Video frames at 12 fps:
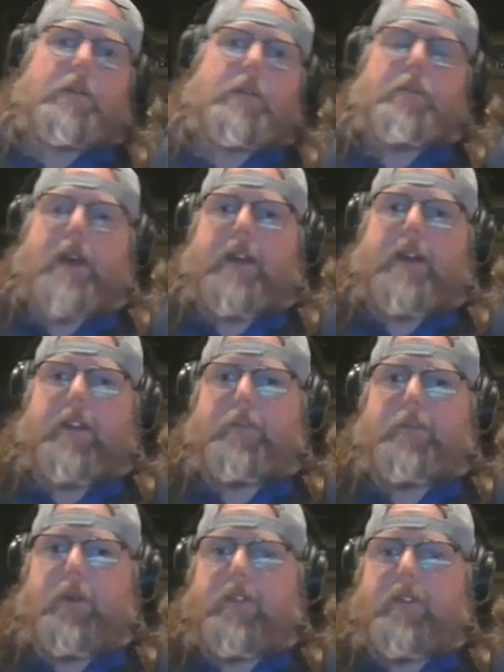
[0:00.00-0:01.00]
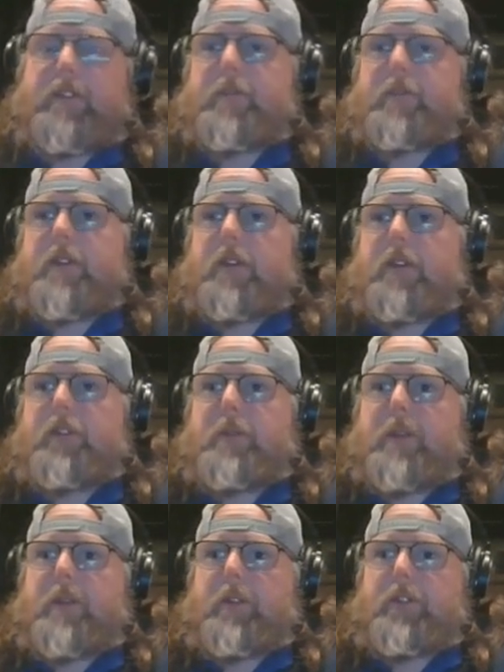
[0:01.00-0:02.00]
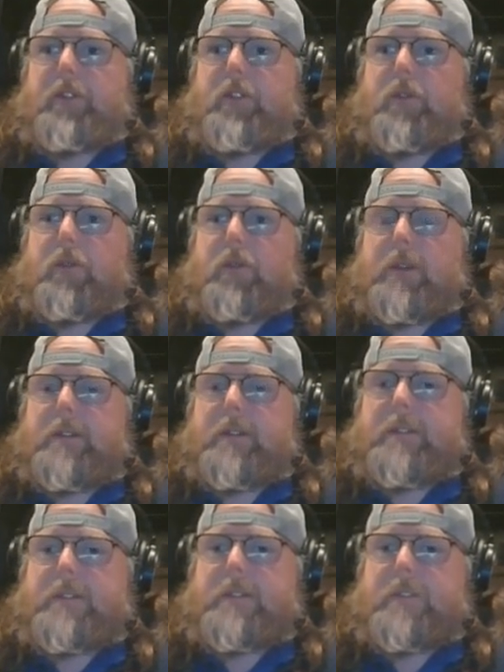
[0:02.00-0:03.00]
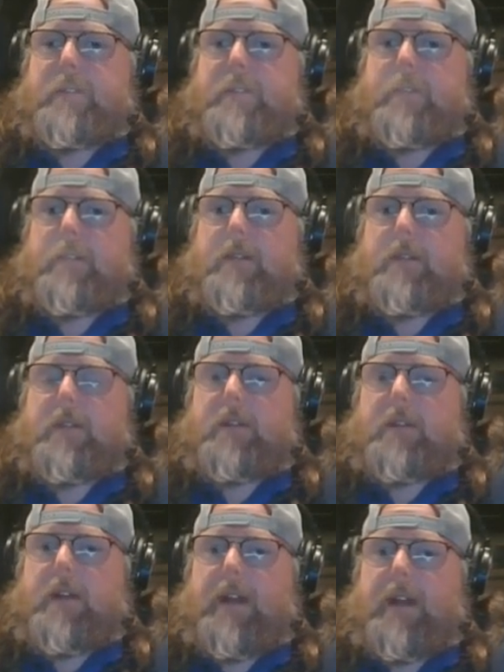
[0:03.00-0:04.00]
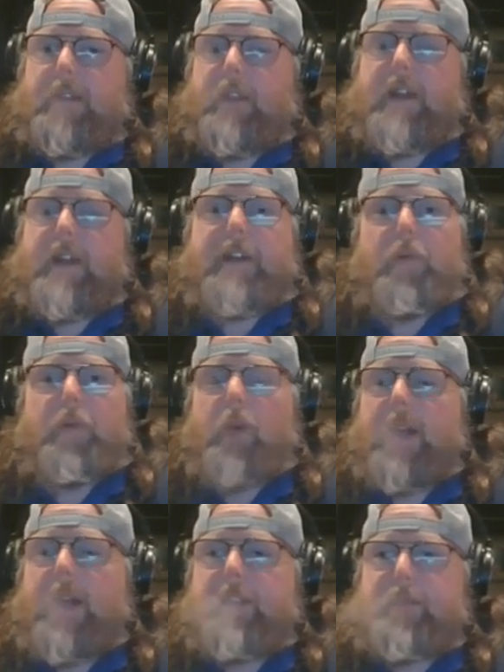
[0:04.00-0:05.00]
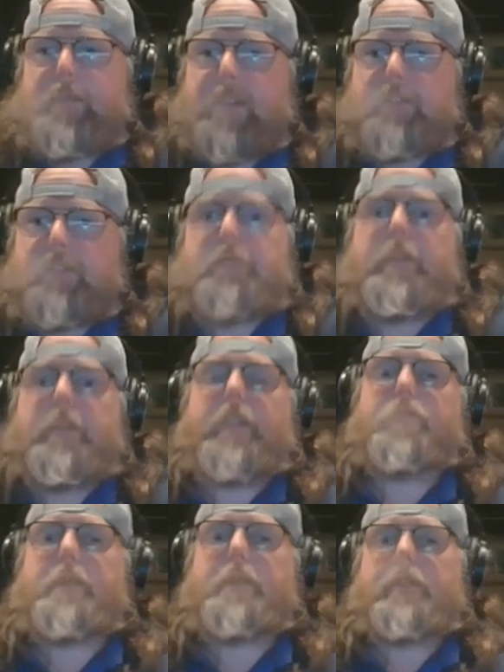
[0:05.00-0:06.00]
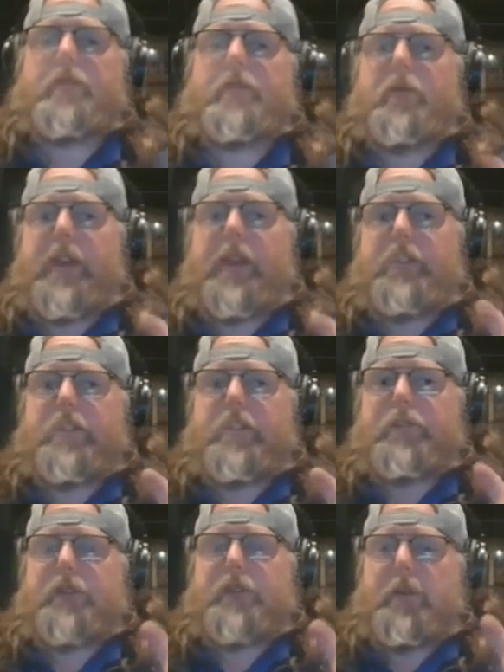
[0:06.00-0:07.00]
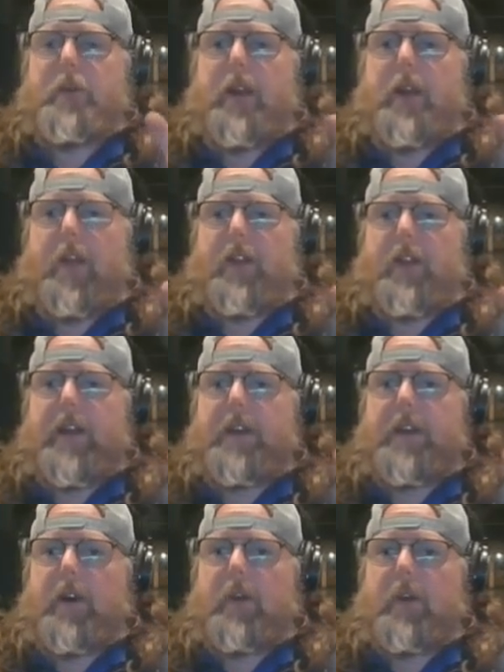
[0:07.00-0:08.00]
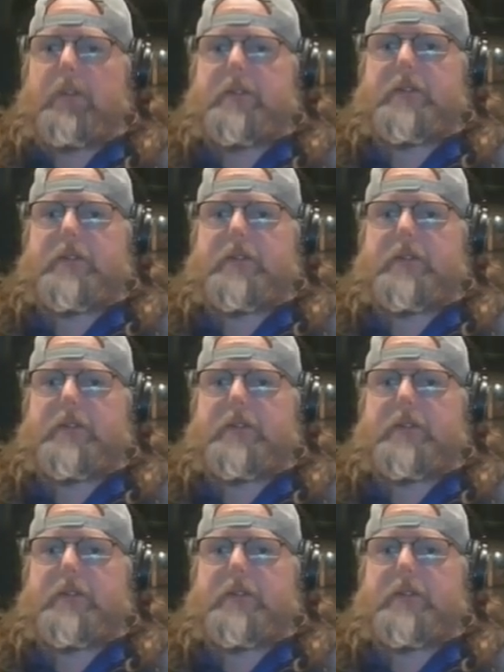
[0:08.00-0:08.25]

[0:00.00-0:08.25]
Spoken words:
Brad has poised himself to be able to do anything on a wide spectrum, and this spectrum ranges from nothing at all